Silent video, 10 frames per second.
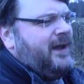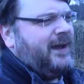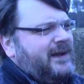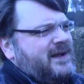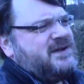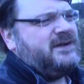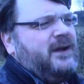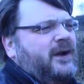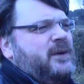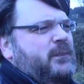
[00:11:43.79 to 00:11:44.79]
Unless you're the
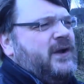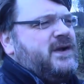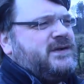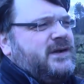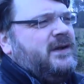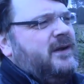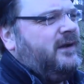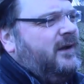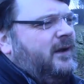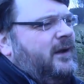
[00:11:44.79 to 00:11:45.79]
kind of person
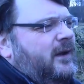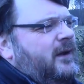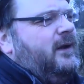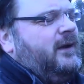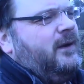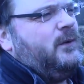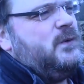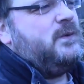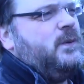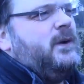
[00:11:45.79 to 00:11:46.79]

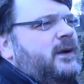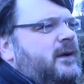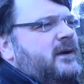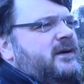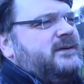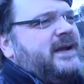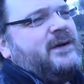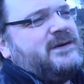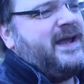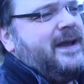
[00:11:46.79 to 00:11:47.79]
who
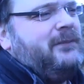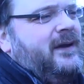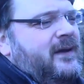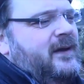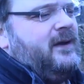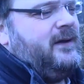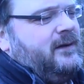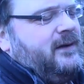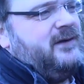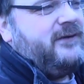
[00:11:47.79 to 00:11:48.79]
tells them
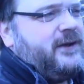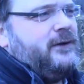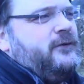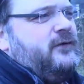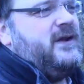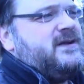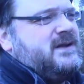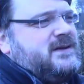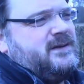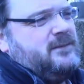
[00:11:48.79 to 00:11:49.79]
you've had enough of
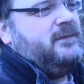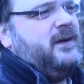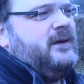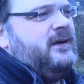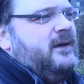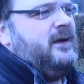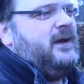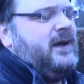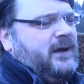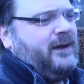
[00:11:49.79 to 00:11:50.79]
listening to them
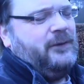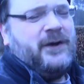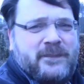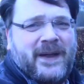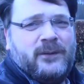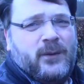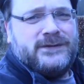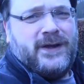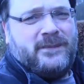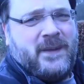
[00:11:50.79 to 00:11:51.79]
going on about the one
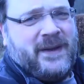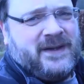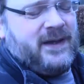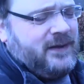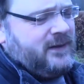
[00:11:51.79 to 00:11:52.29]
time they bet you,